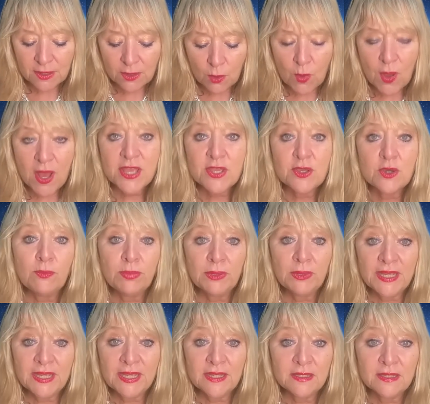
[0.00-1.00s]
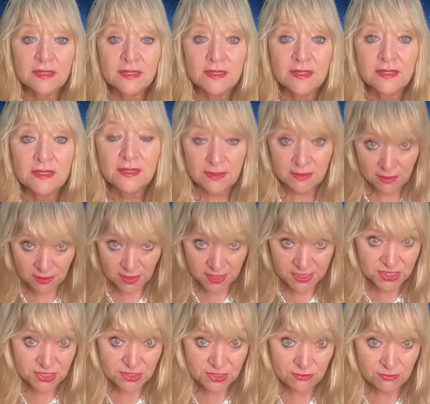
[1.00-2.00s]
Wear your bling. I
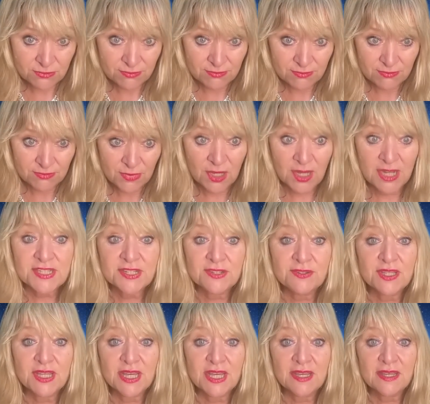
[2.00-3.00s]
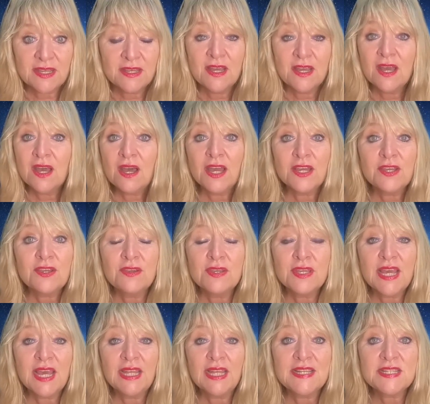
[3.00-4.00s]
do. I don't care. I
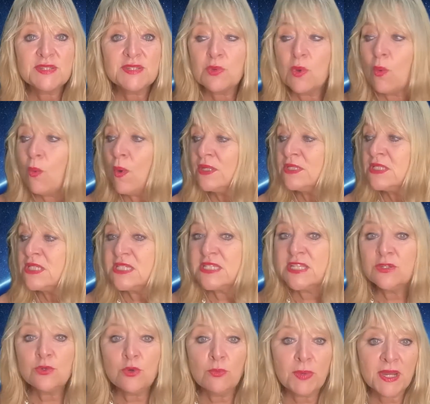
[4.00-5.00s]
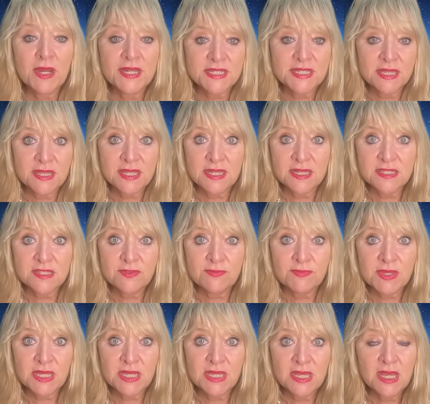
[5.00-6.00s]
couldn't care less what one single person thinks of
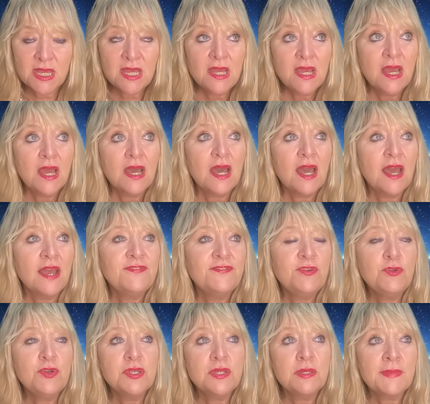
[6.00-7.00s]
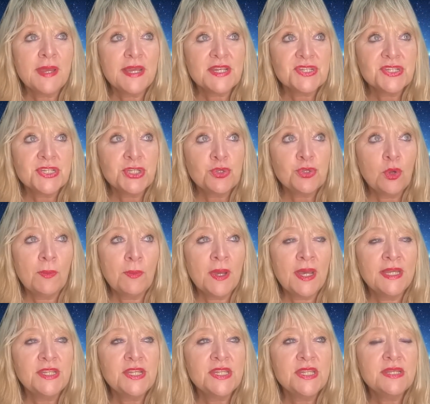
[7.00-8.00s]
me. If you could imagine in your
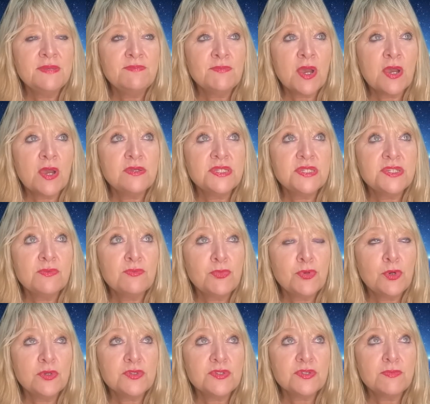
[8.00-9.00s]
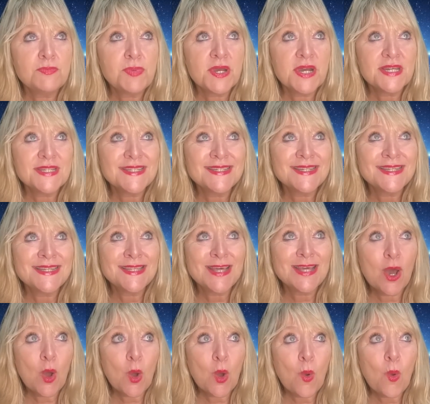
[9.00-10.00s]
mind the most important person in the
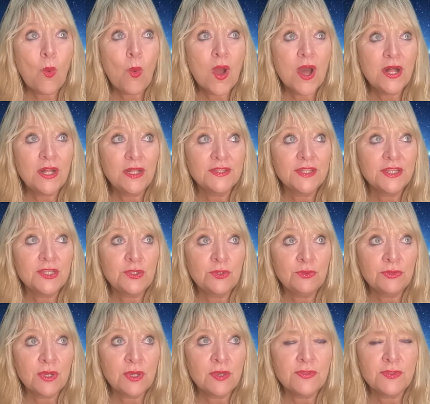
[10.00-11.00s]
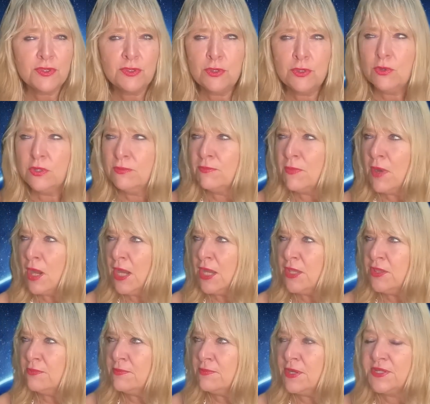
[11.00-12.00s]
whole world that you know, that you
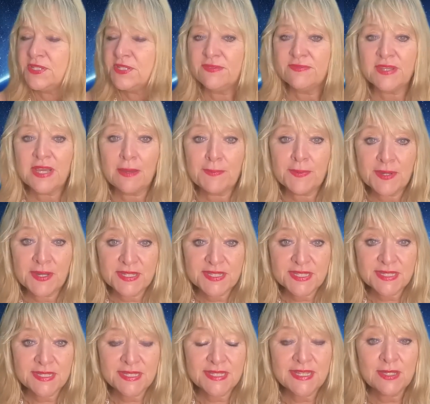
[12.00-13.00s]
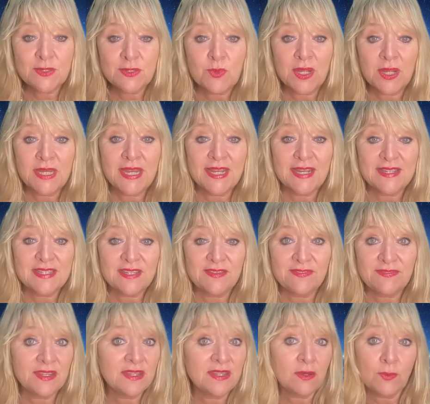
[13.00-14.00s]
admire the most, if that person said one
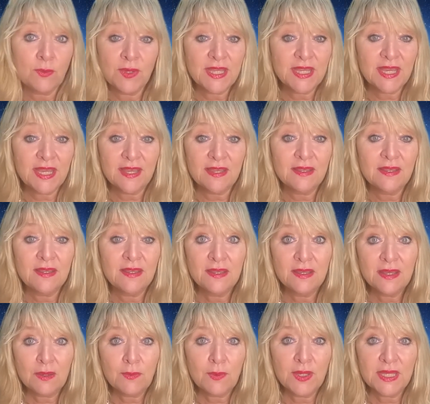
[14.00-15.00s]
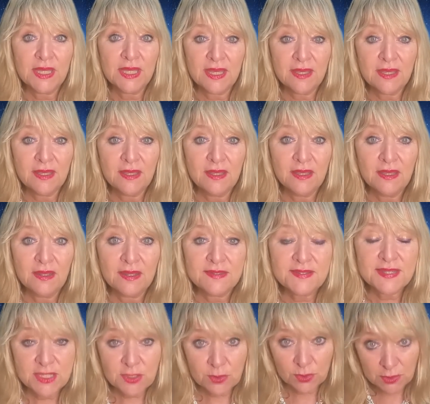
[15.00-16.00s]
negative thing, I wouldn't care. I wouldn't care. I'd
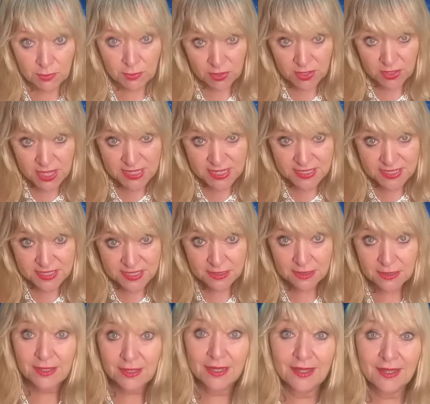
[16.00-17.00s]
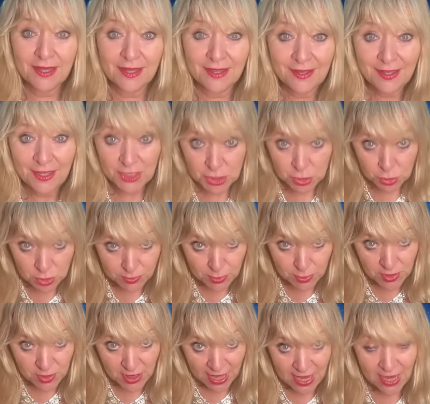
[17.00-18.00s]
say, do you want to borrow this? Do you want to
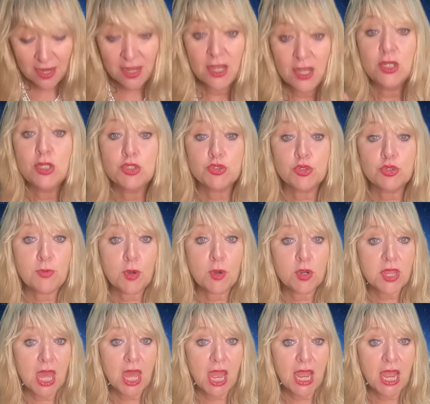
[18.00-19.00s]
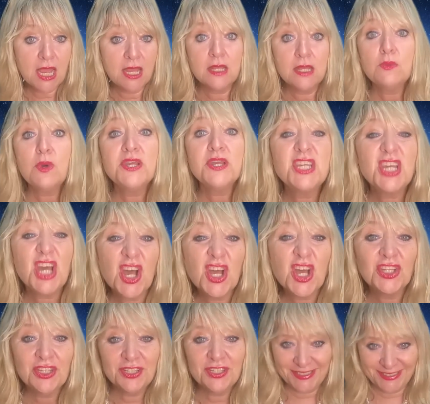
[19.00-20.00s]
borrow that? Do you want to borrow that? Well, you
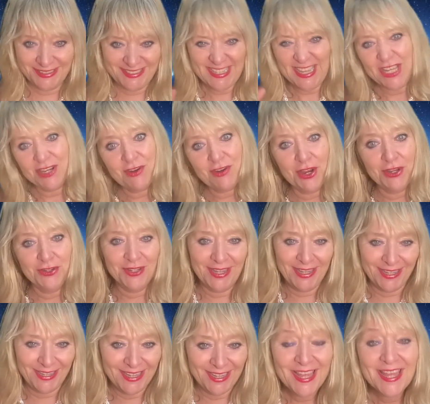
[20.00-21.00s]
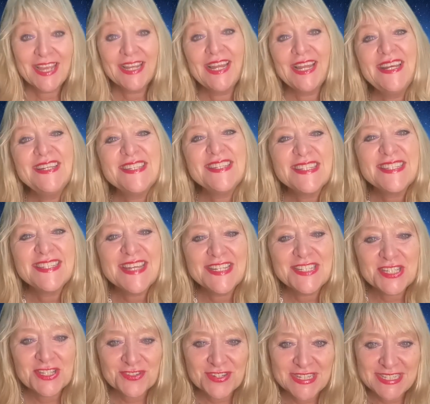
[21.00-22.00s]
can't. Get your own. Claire's
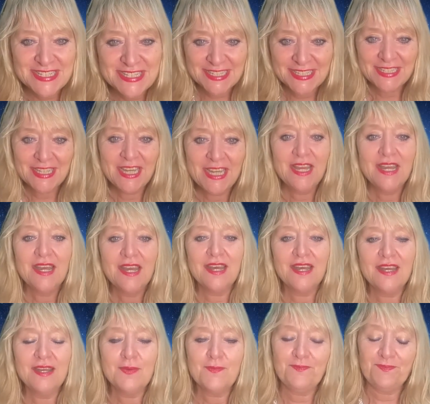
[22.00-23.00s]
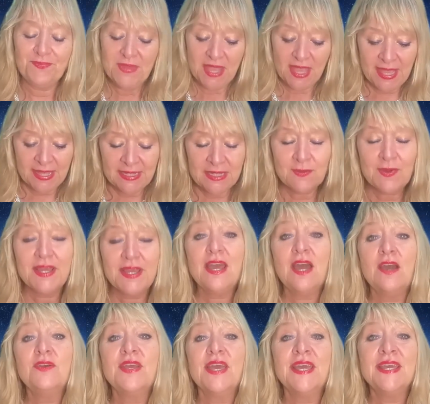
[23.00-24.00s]
accessories. Anyway,
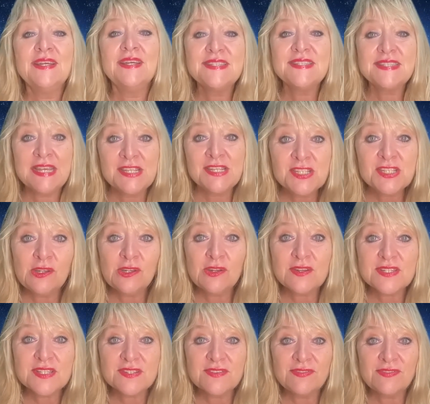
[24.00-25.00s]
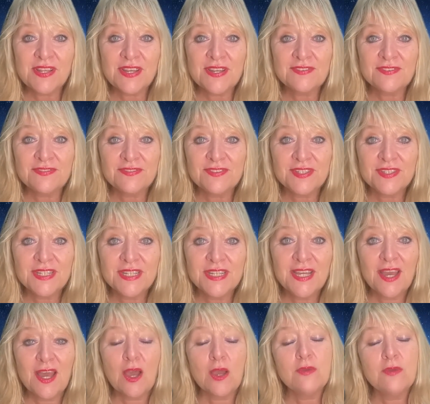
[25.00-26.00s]
okay. Sending you lots of love.
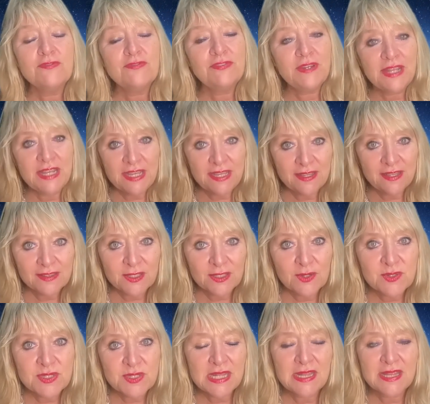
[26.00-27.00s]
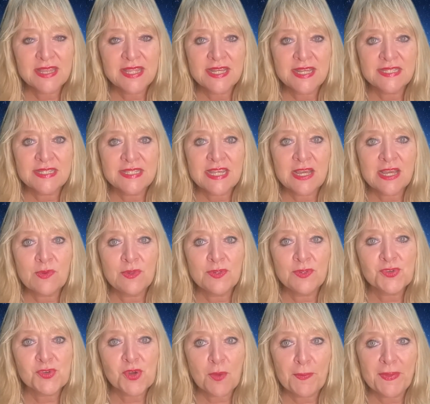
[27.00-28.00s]
Hopefully those little things there will
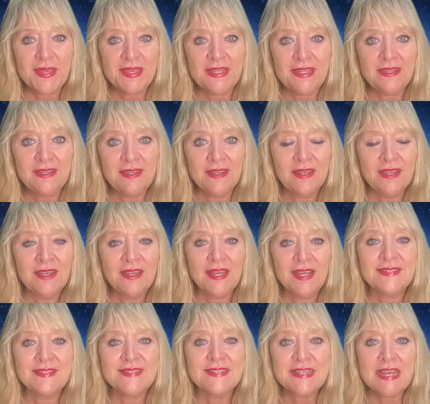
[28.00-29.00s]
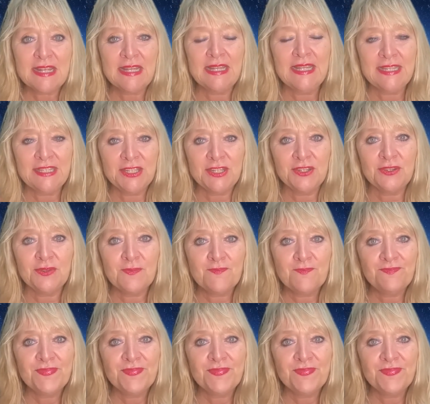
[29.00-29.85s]
drop in and settle in you